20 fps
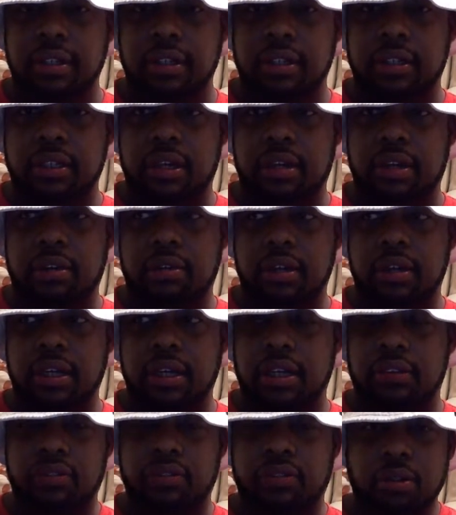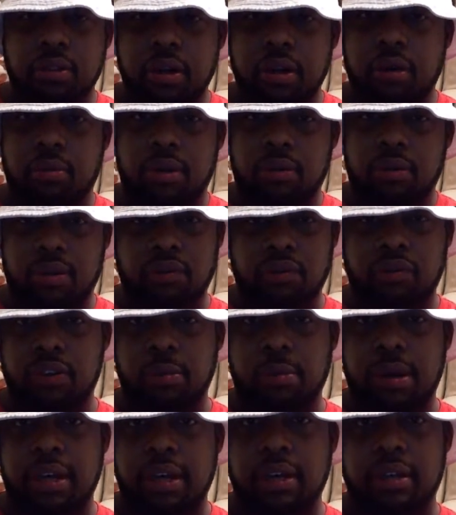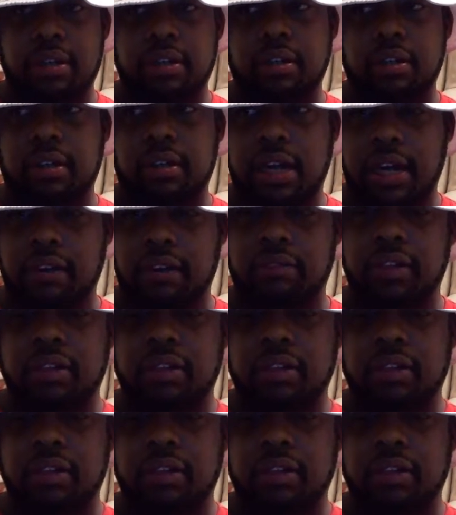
And if you don't want to work for nobody all your life,